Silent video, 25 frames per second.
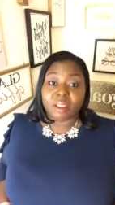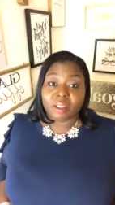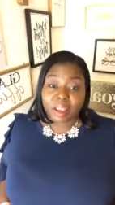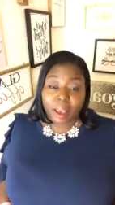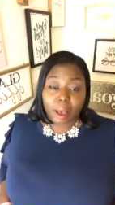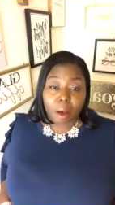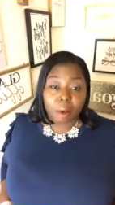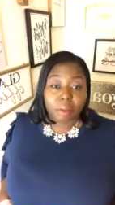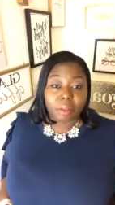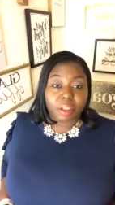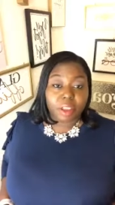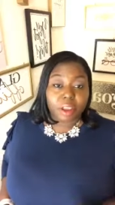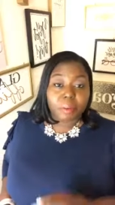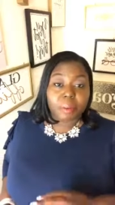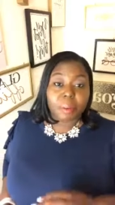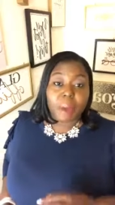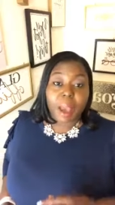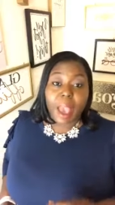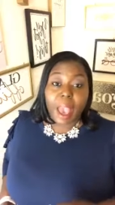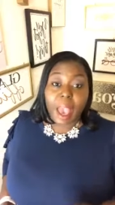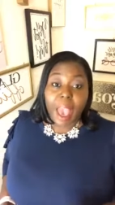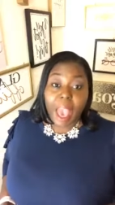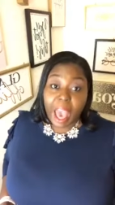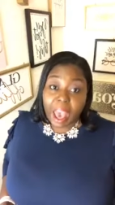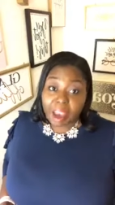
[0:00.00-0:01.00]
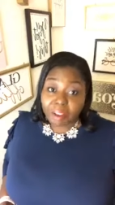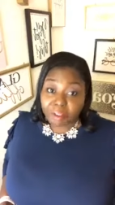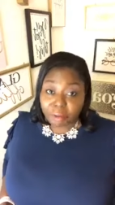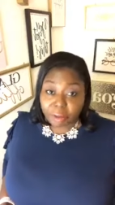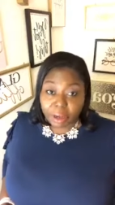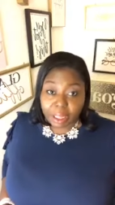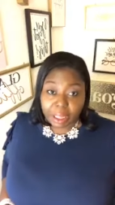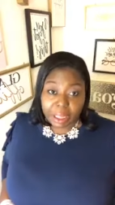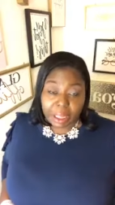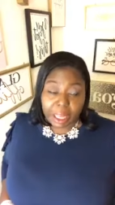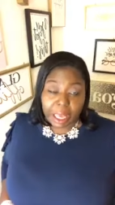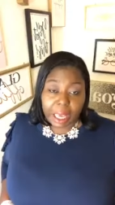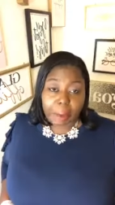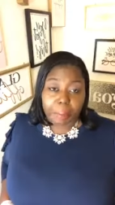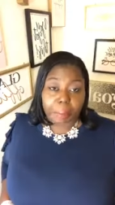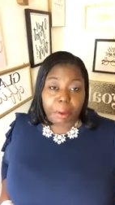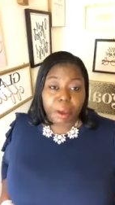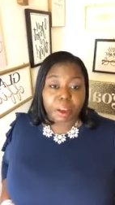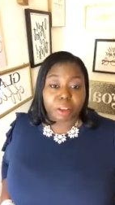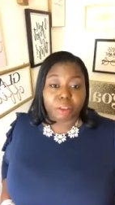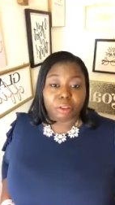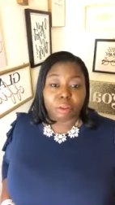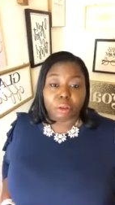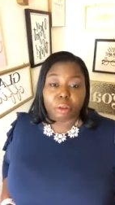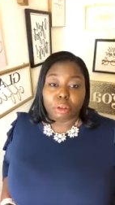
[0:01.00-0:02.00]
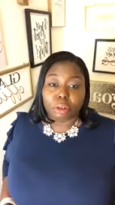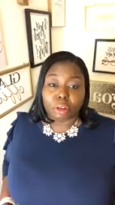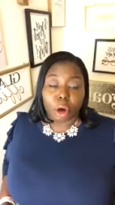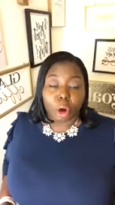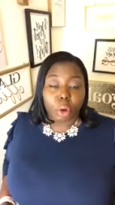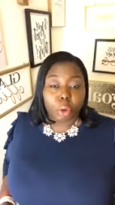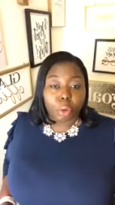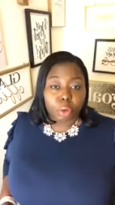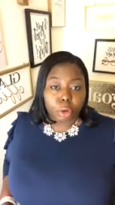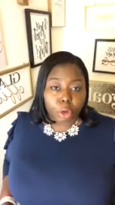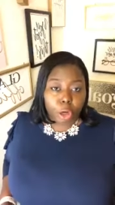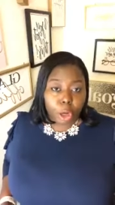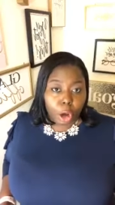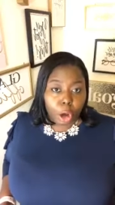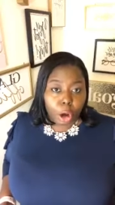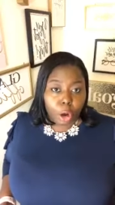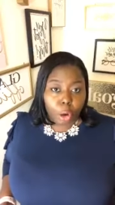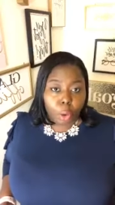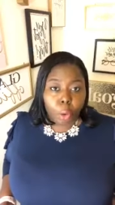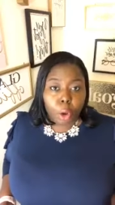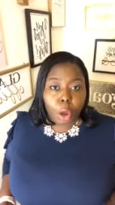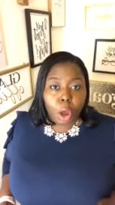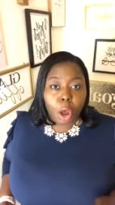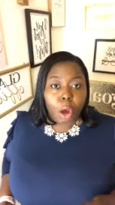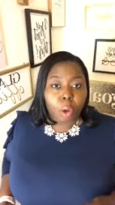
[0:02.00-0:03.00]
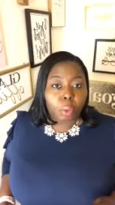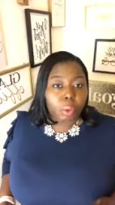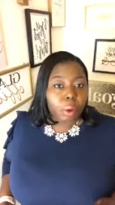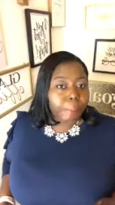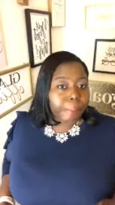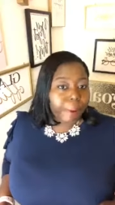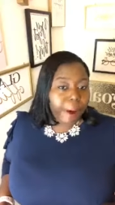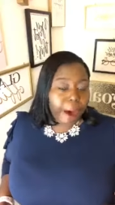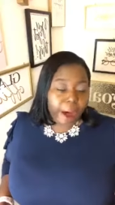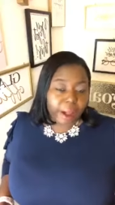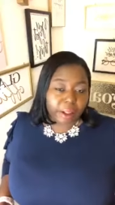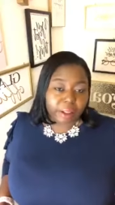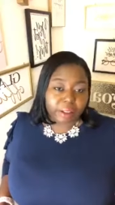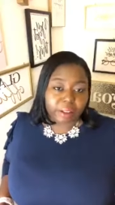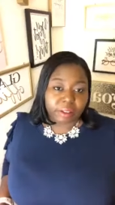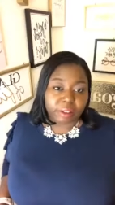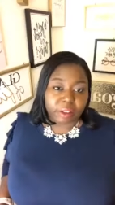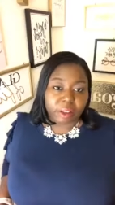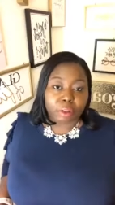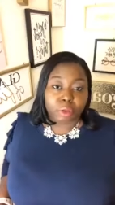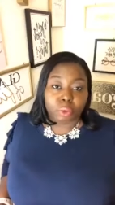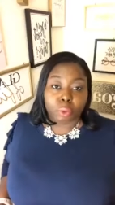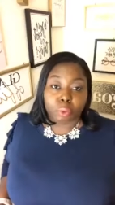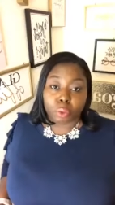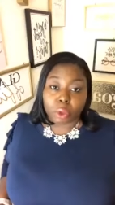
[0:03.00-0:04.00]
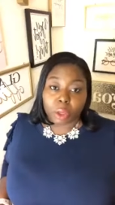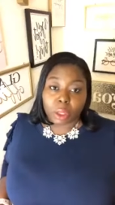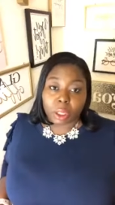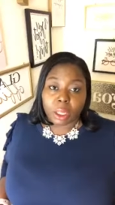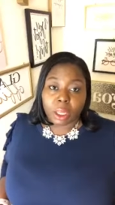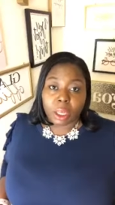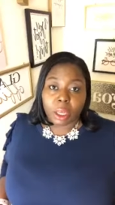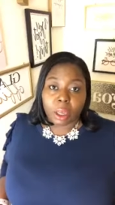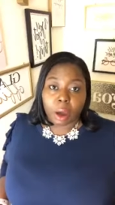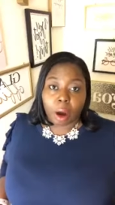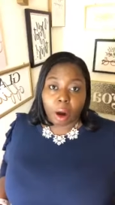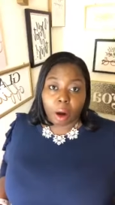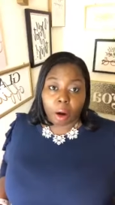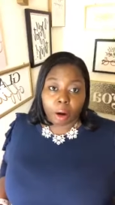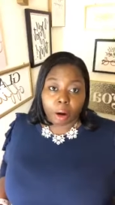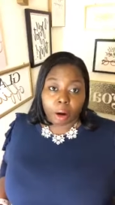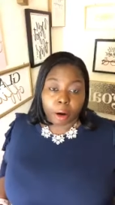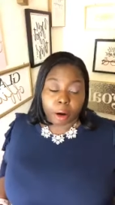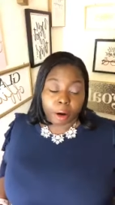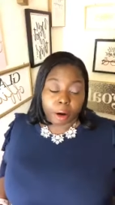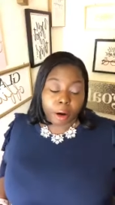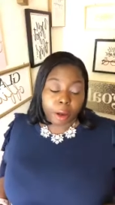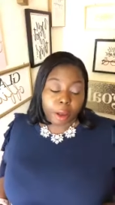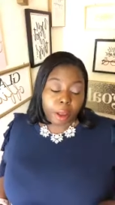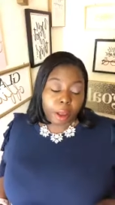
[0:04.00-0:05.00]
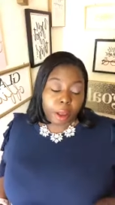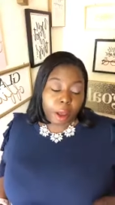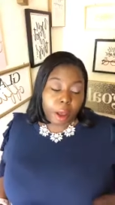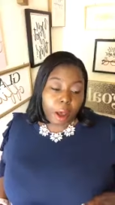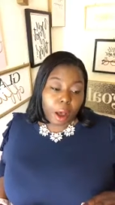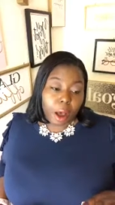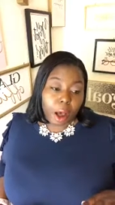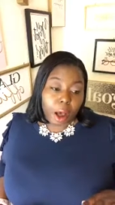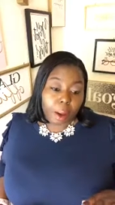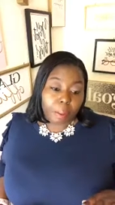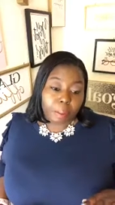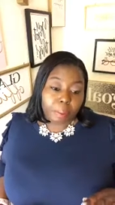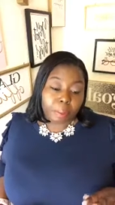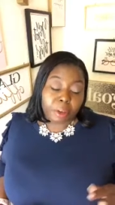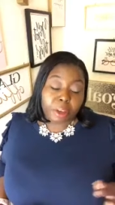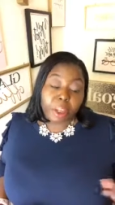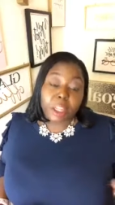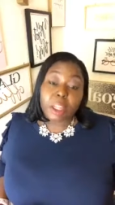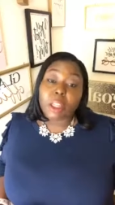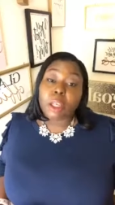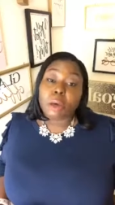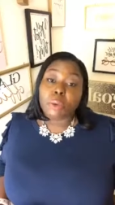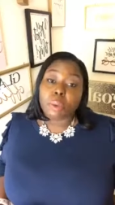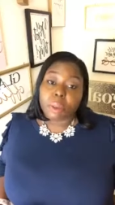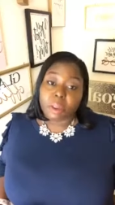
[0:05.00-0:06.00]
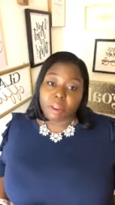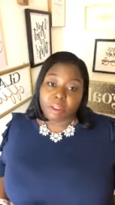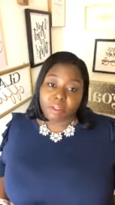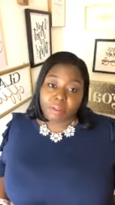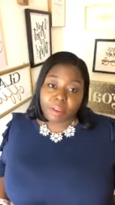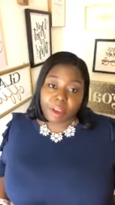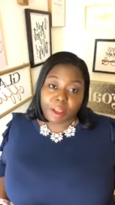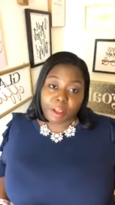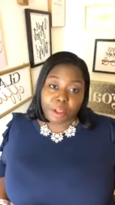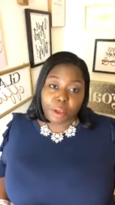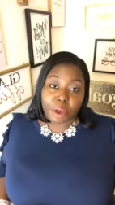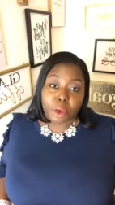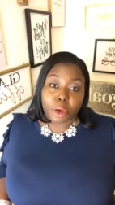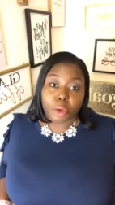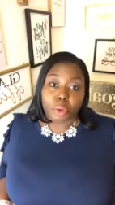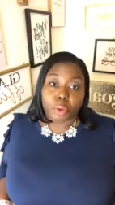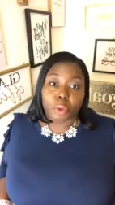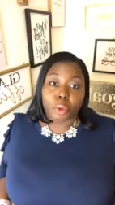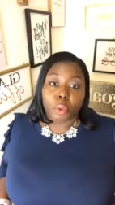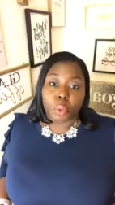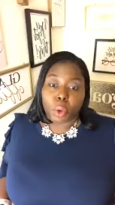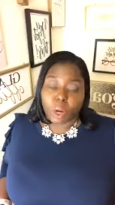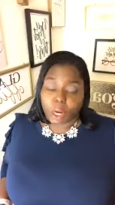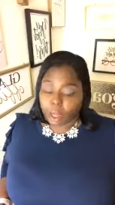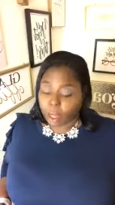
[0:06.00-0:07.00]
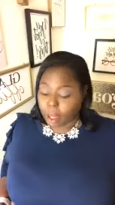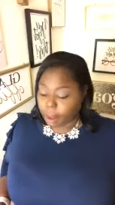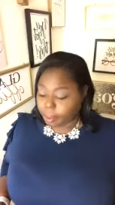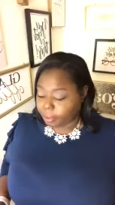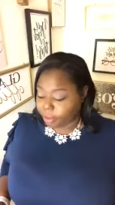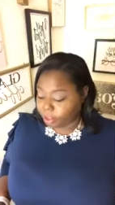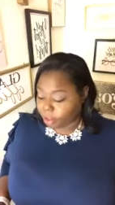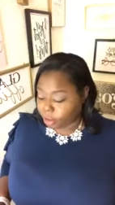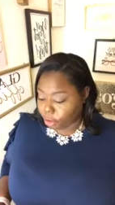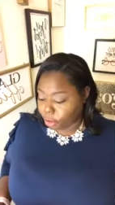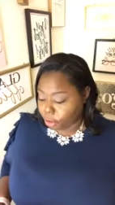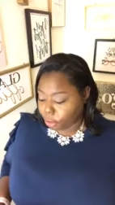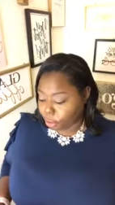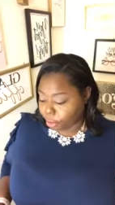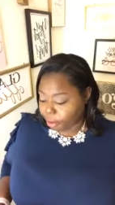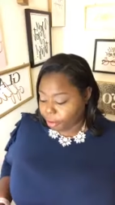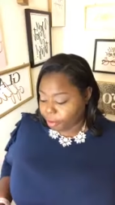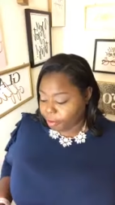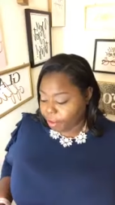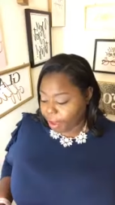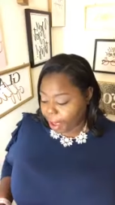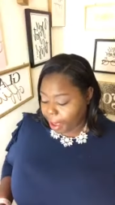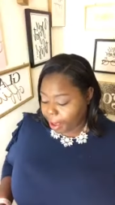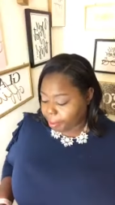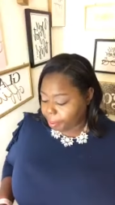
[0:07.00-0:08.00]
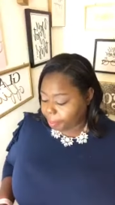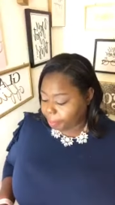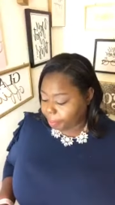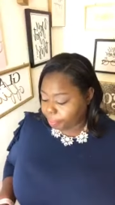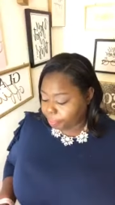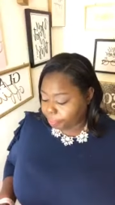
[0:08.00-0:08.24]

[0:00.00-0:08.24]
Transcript: Tell them everything, because you don't know what policies really are um, dealing with the venue when it comes to your event.